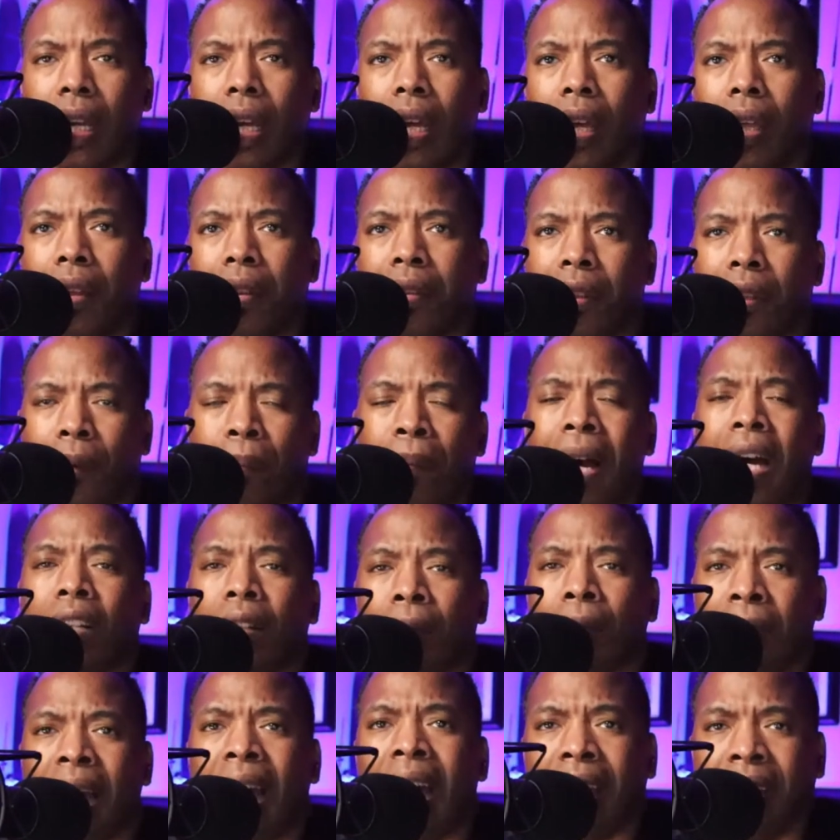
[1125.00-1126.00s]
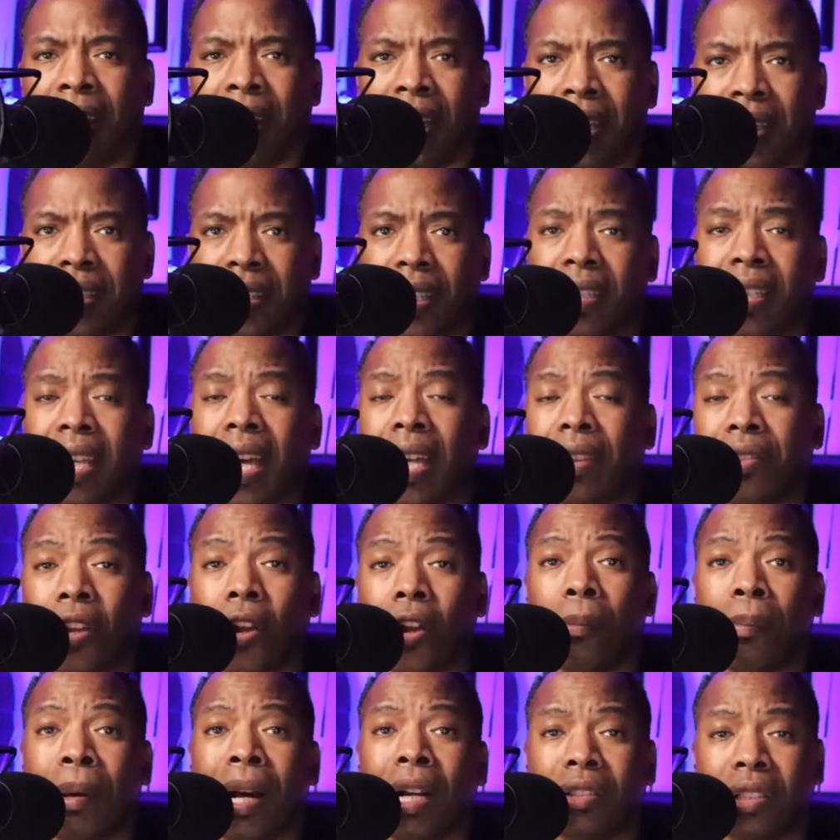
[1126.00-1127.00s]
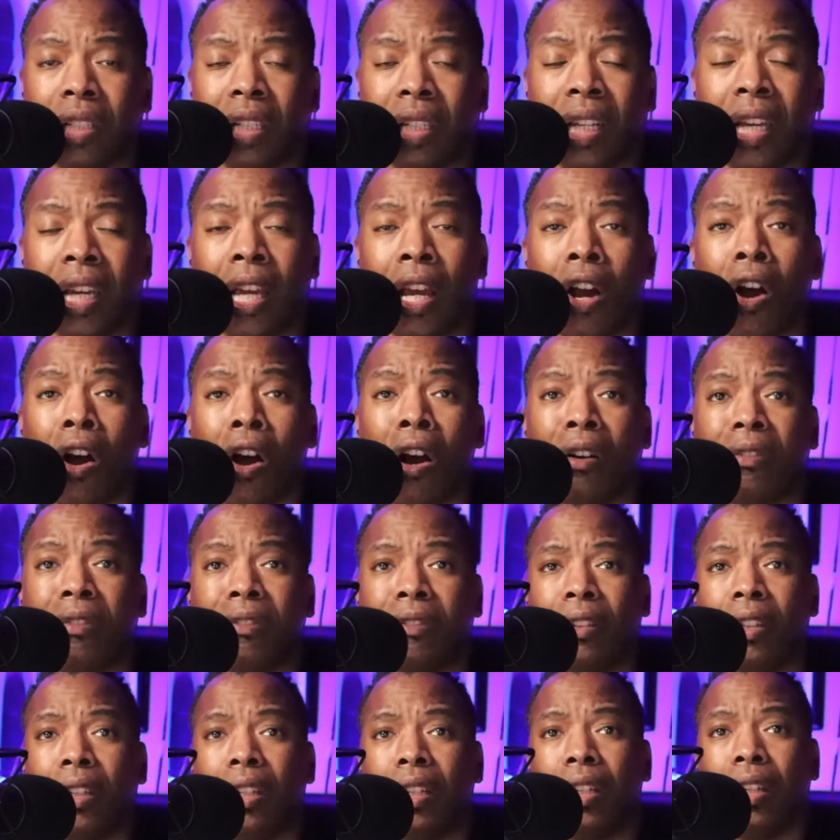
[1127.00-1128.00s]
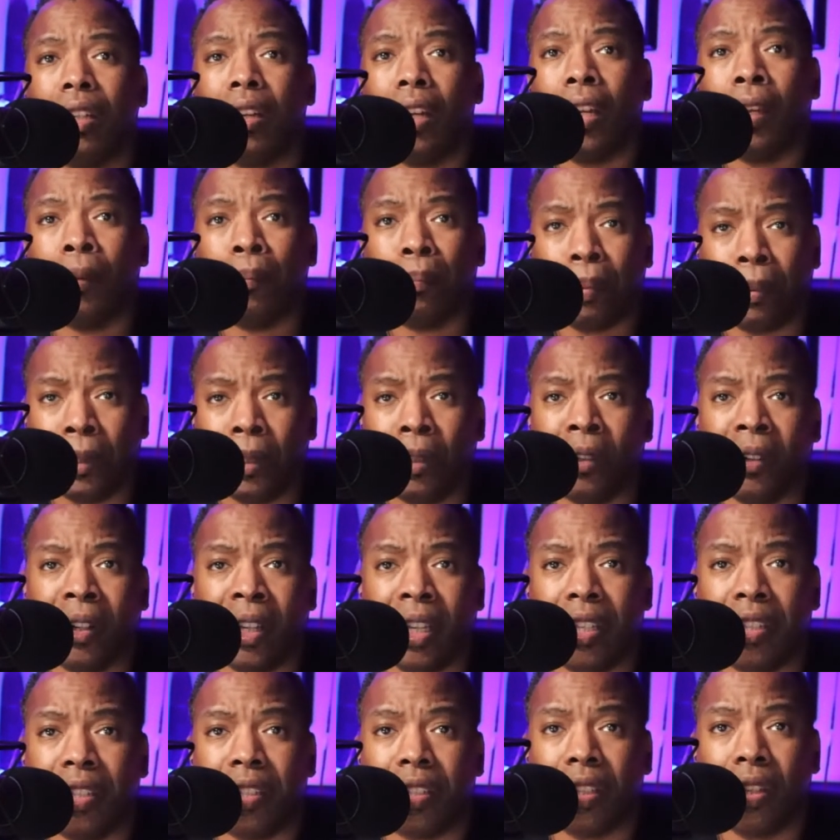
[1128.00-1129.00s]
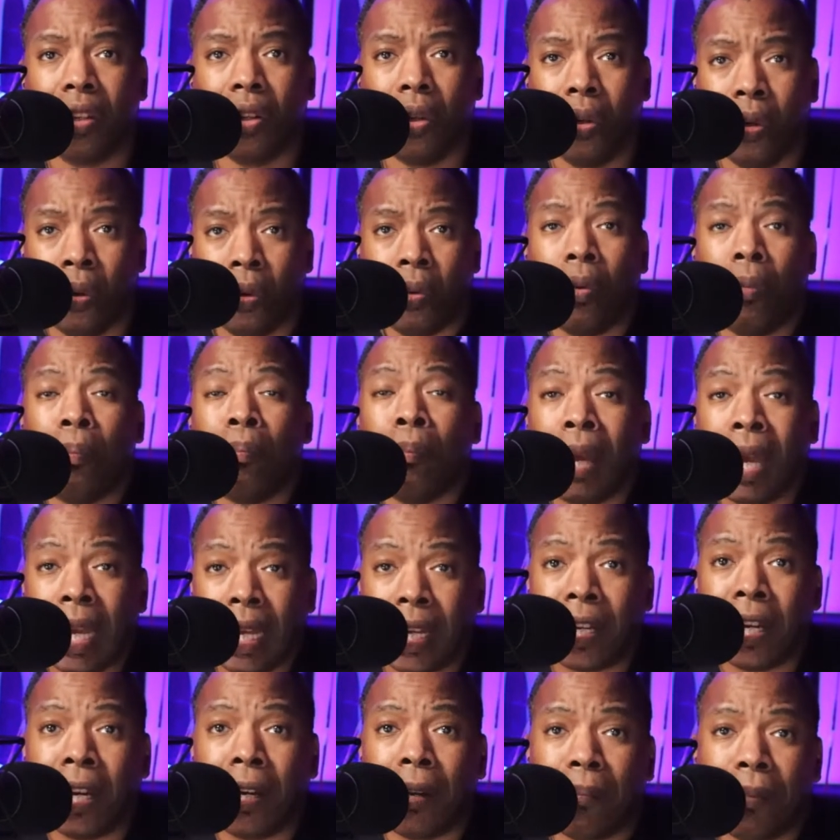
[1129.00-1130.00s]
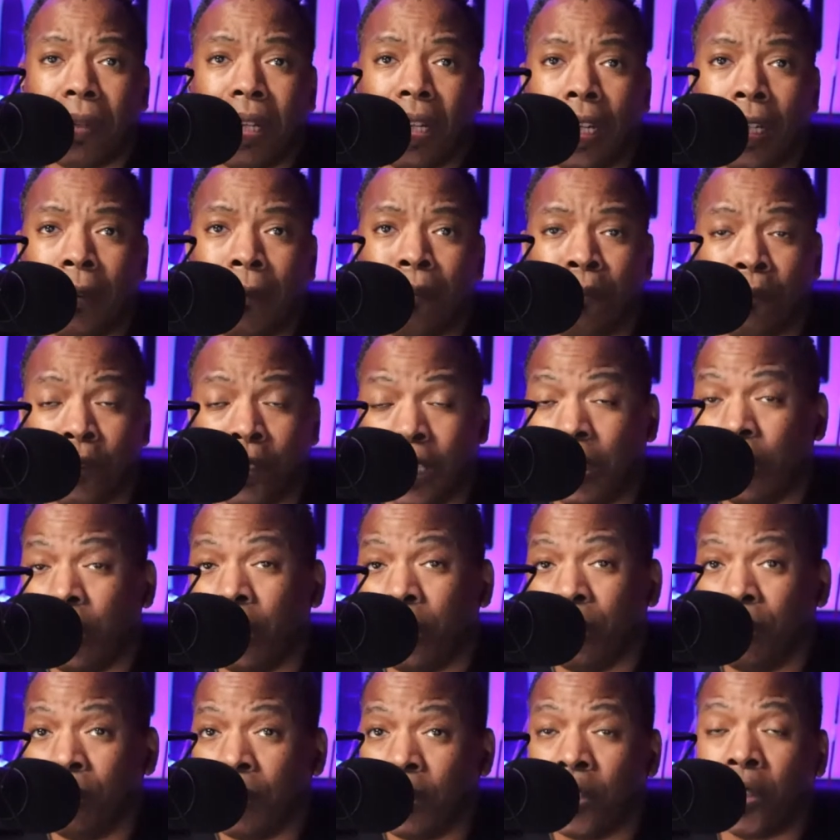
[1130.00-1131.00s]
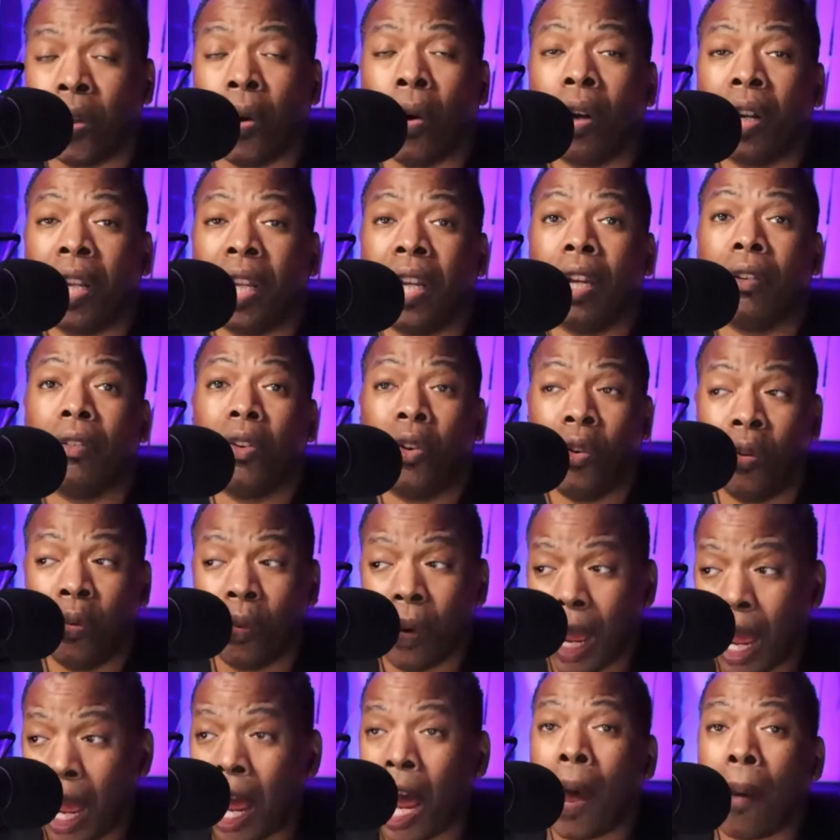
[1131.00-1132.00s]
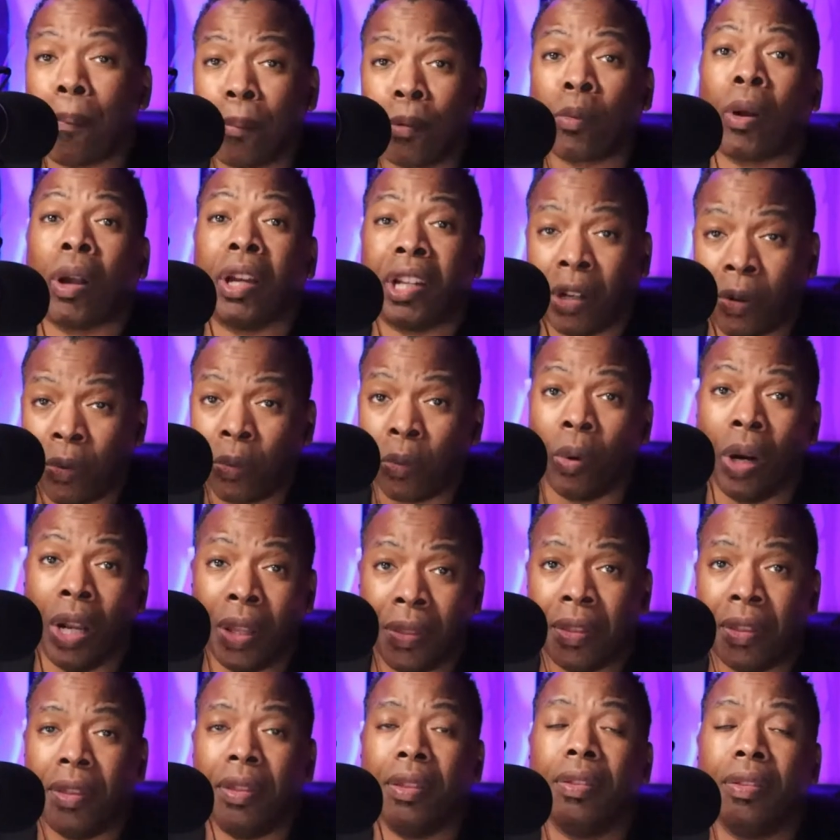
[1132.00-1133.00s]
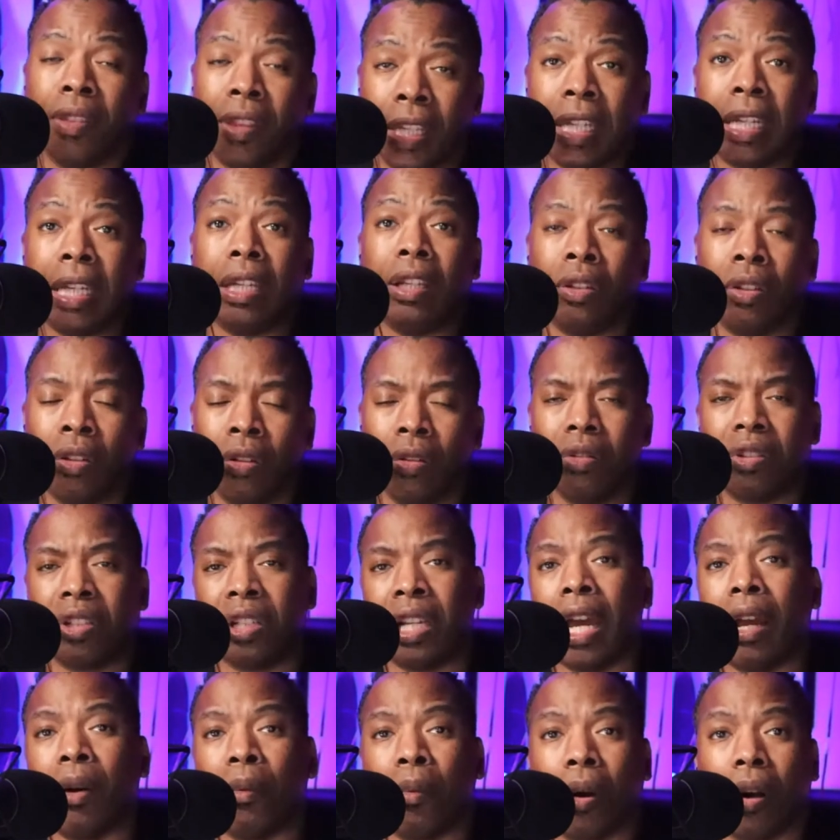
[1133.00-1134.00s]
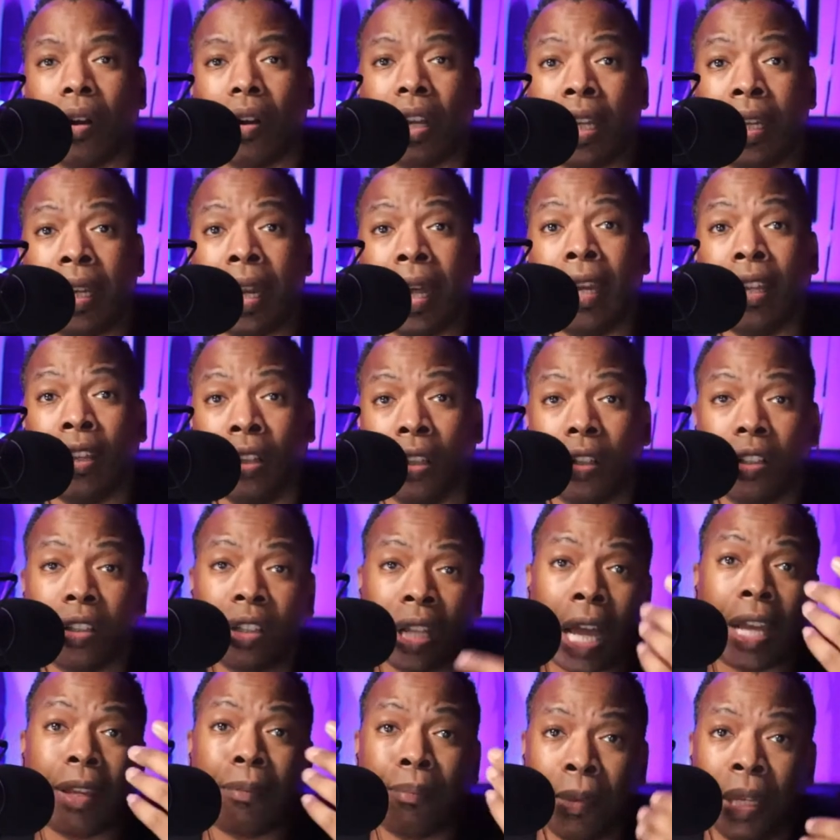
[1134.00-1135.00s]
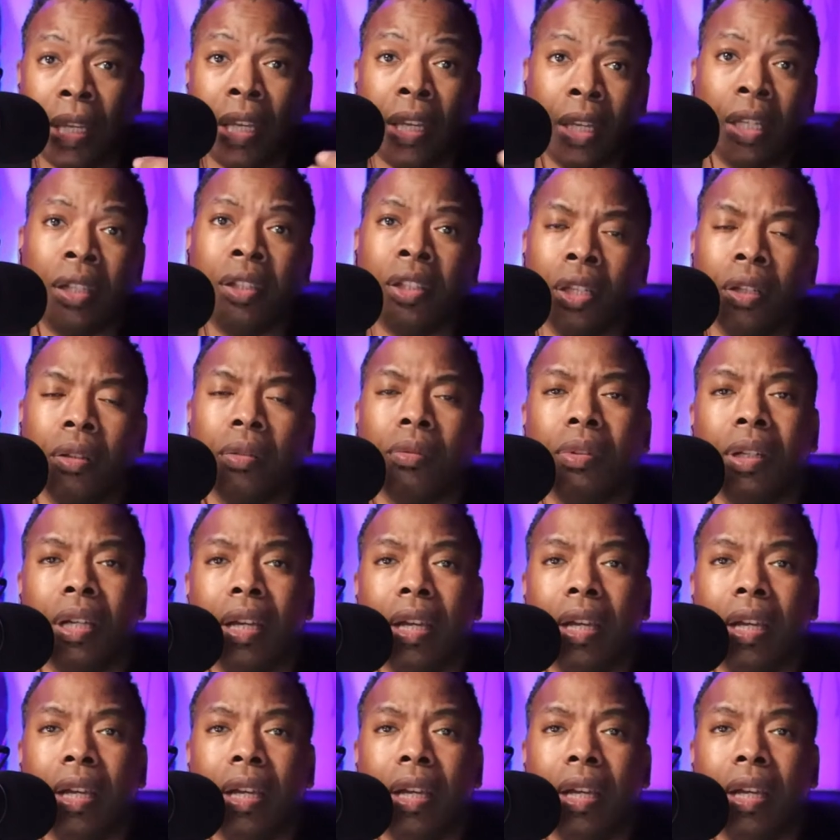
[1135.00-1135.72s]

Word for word: the bottom line is is that they're about to lay off employees who make up a good majority of who operate and run the news network, and they look like me and you.